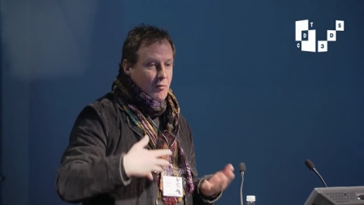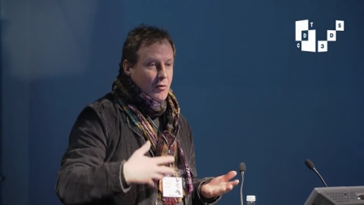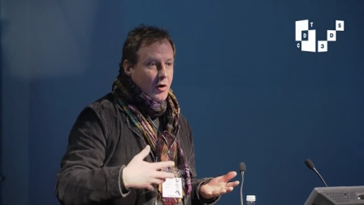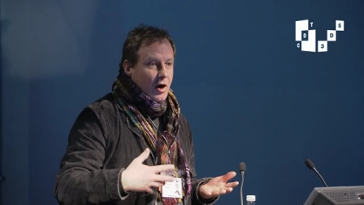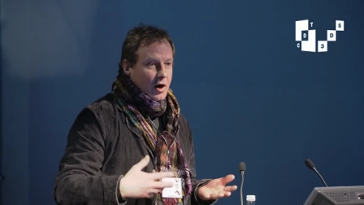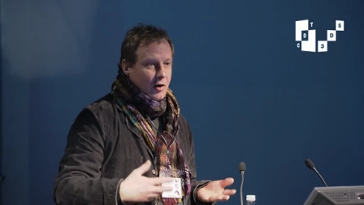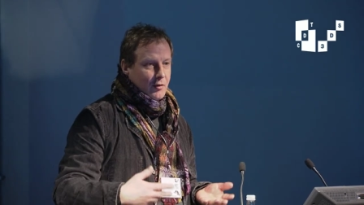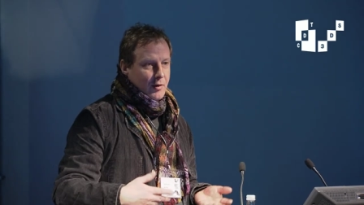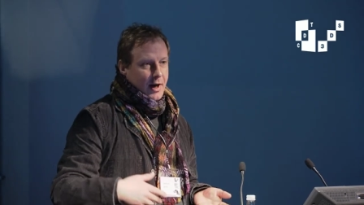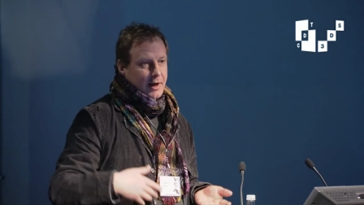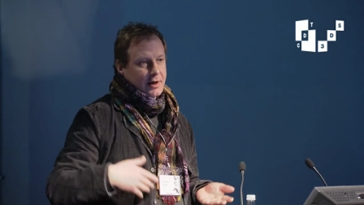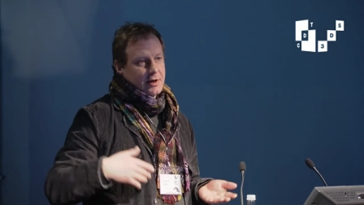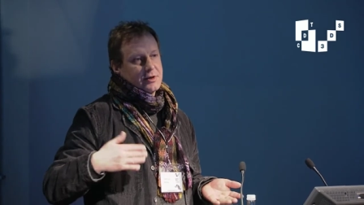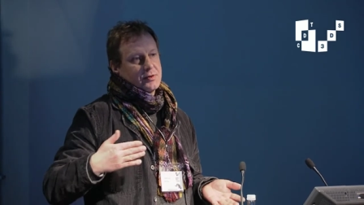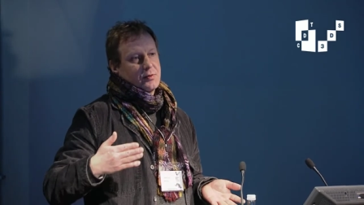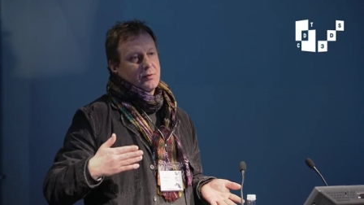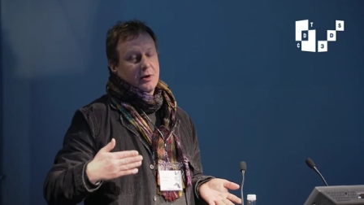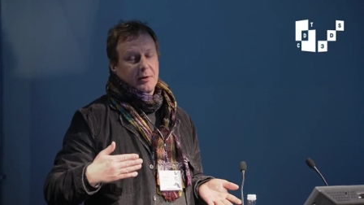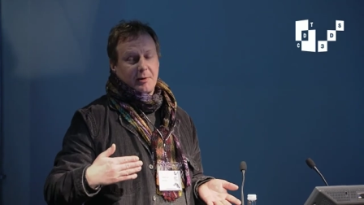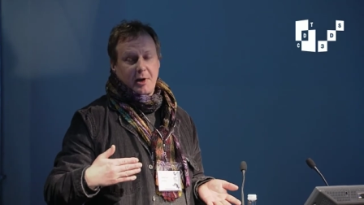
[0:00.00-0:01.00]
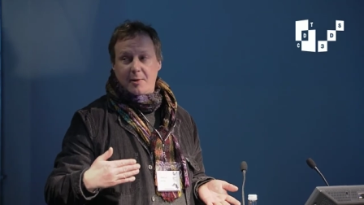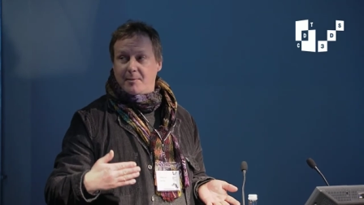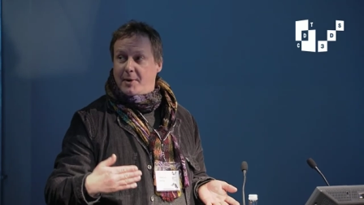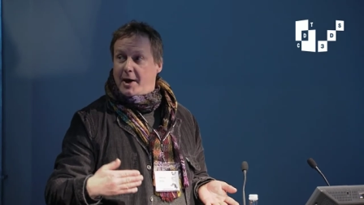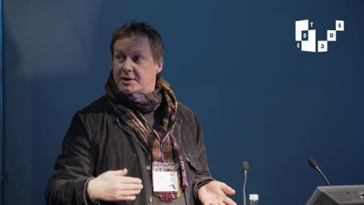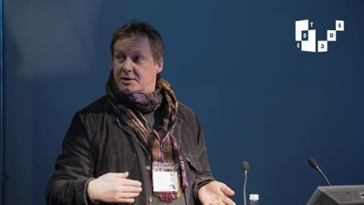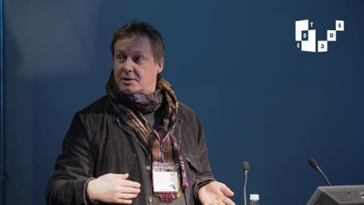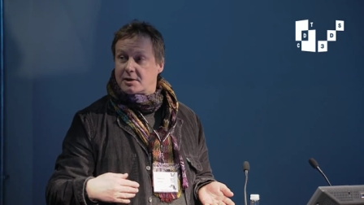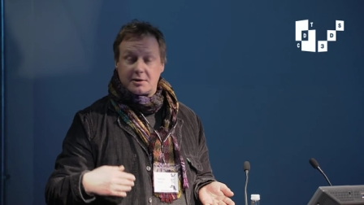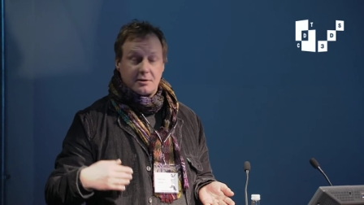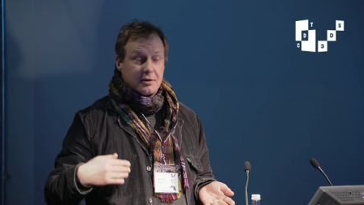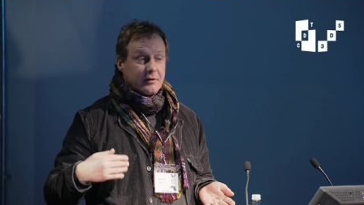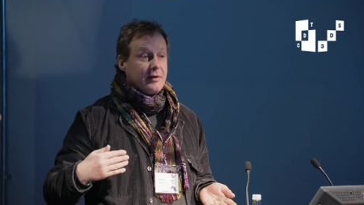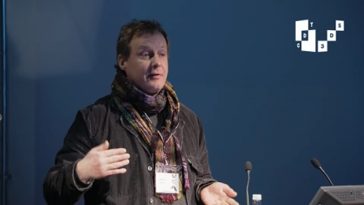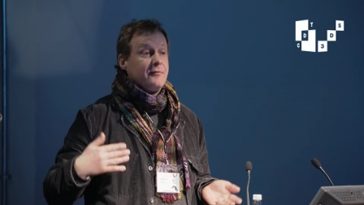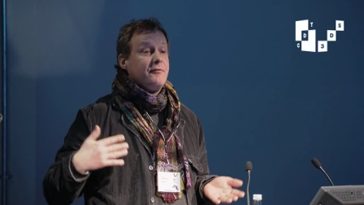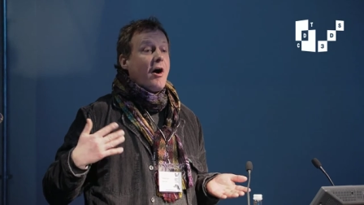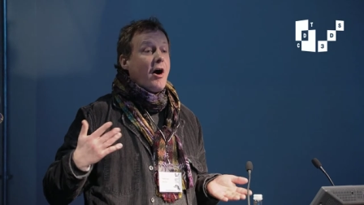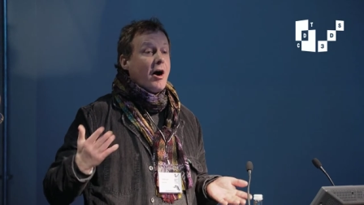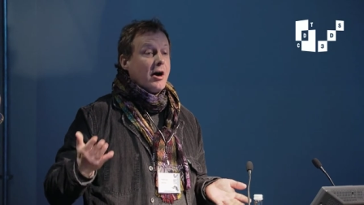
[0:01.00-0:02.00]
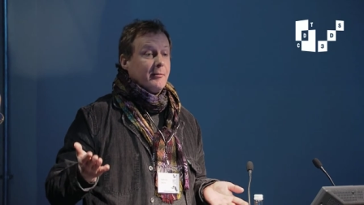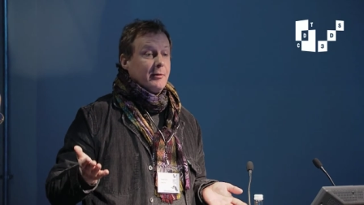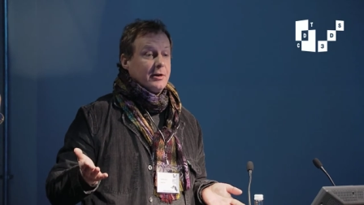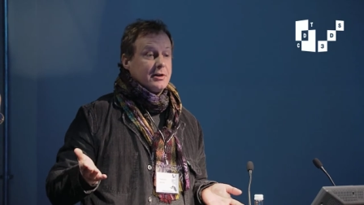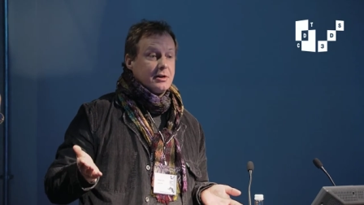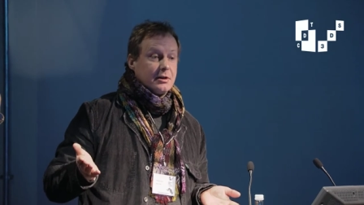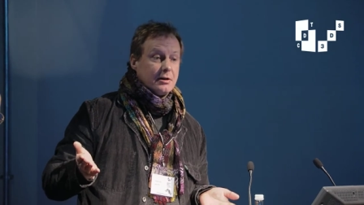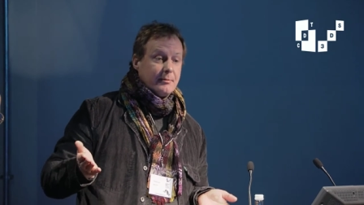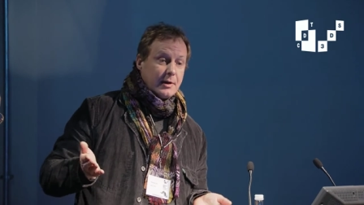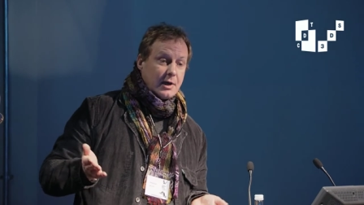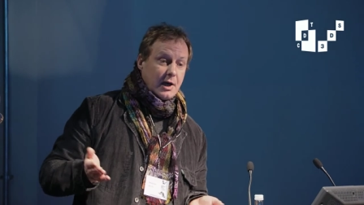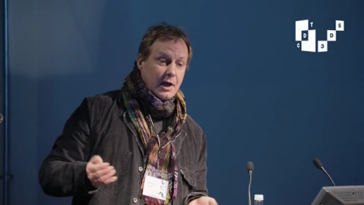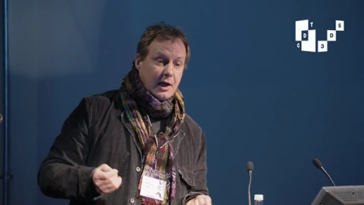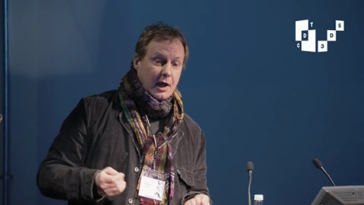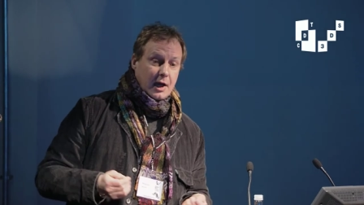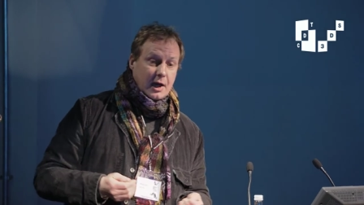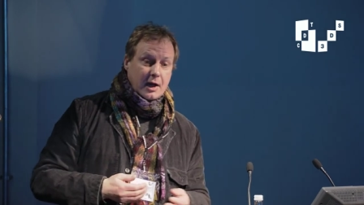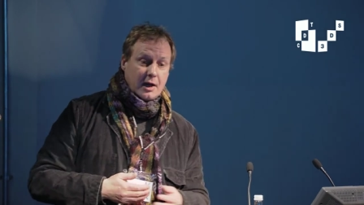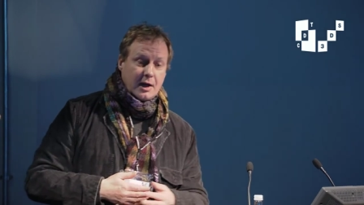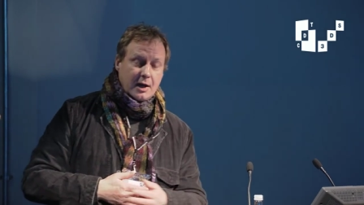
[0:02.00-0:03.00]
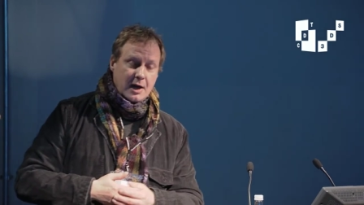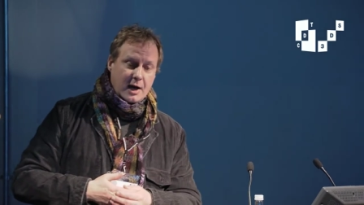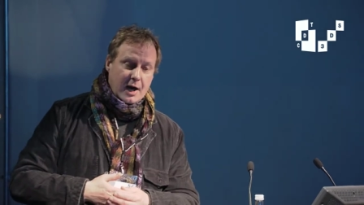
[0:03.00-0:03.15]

workaround, and sort of I'm going back to the sort of environment at the beginning.